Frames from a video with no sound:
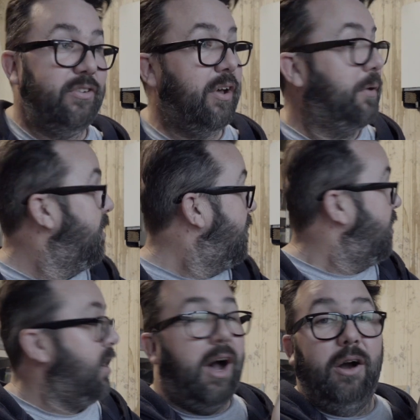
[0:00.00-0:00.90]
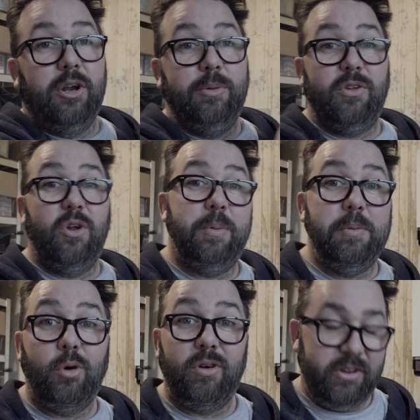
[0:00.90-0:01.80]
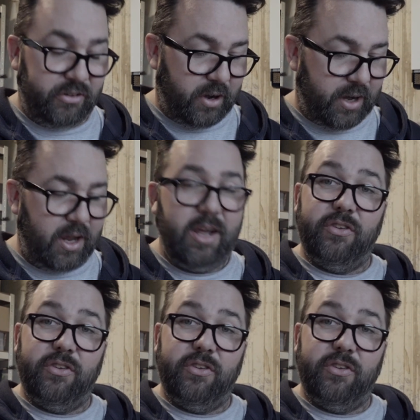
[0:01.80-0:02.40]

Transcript: so I'm going to be doing a bit more inside.